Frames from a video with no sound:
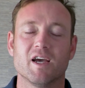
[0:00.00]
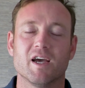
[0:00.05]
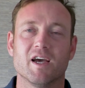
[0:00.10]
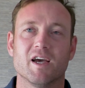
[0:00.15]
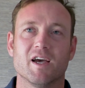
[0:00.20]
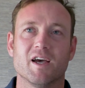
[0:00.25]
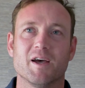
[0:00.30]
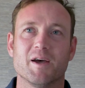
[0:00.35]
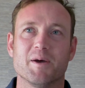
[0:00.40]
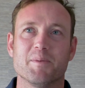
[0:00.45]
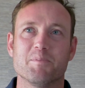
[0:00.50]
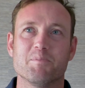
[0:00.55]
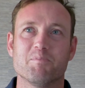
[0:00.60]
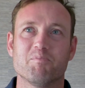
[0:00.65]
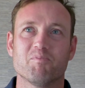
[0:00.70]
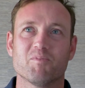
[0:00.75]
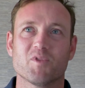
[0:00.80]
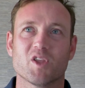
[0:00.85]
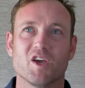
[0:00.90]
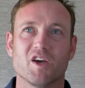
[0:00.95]

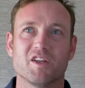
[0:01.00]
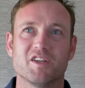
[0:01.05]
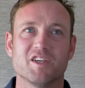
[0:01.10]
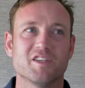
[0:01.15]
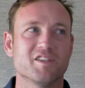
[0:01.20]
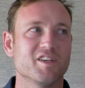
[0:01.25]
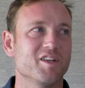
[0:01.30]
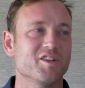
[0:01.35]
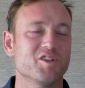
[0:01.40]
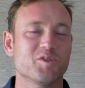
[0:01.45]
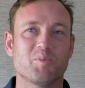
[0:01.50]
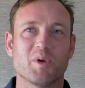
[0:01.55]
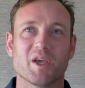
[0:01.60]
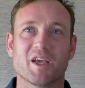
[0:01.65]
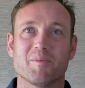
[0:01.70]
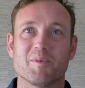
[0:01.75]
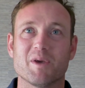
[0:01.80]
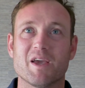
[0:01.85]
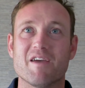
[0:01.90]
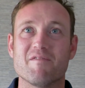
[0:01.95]
I dare say just
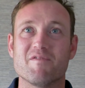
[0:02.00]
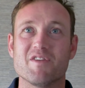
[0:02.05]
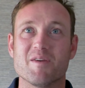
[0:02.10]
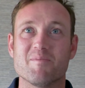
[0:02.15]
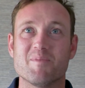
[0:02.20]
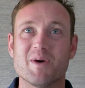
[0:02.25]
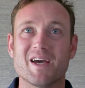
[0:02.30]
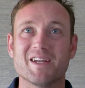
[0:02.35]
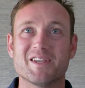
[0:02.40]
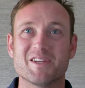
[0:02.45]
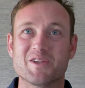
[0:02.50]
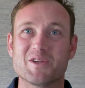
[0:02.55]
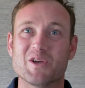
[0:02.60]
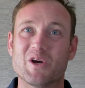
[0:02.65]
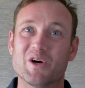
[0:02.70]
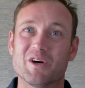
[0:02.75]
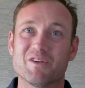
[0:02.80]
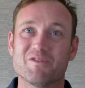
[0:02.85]
pick up a heavier bat and go